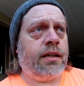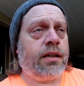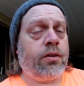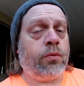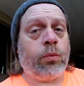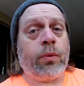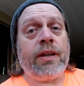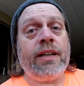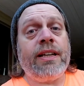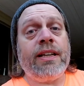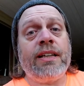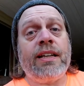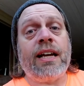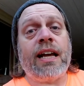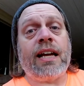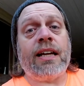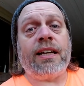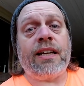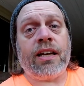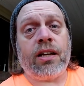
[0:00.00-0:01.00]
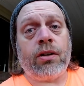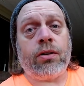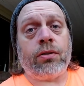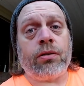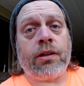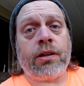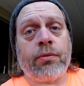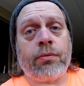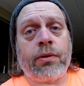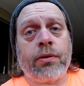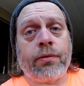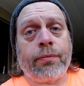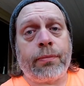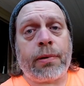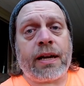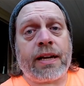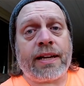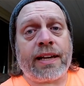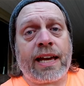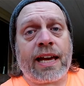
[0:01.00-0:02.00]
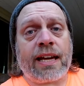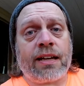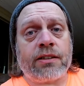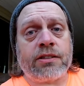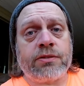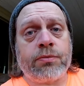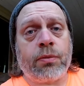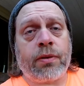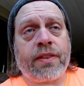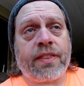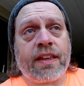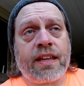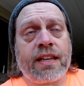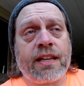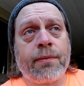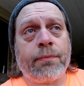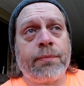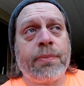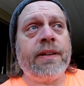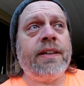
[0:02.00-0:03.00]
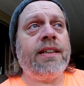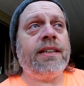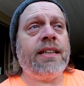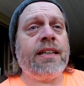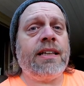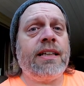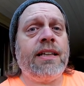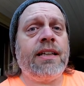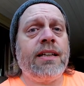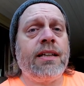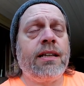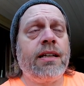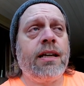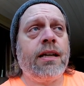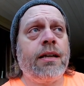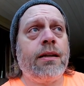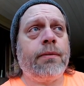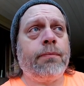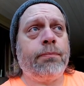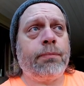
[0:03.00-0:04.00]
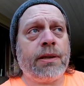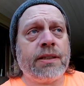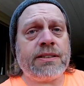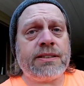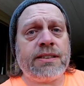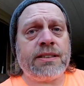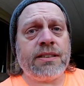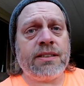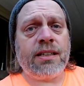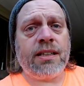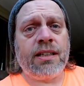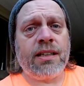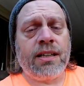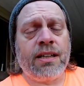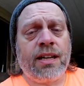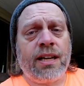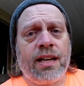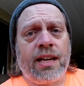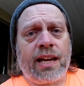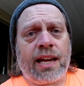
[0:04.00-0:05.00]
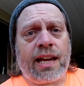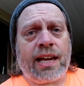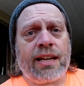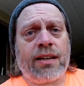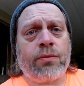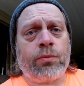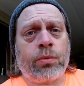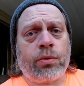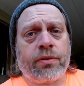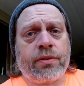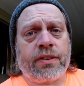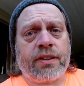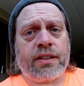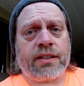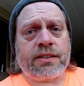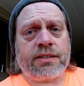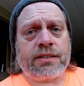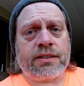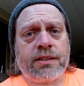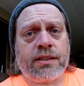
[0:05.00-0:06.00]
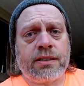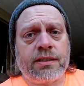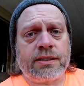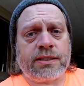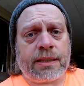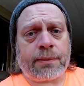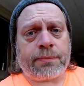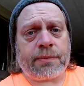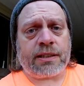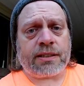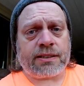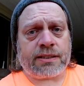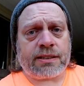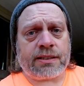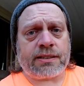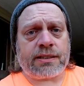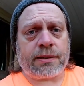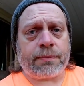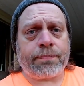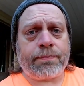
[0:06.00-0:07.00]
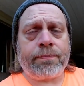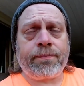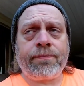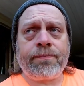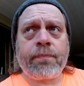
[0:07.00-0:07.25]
we did not know that we were buying a house with a completely busted and worthless septic system.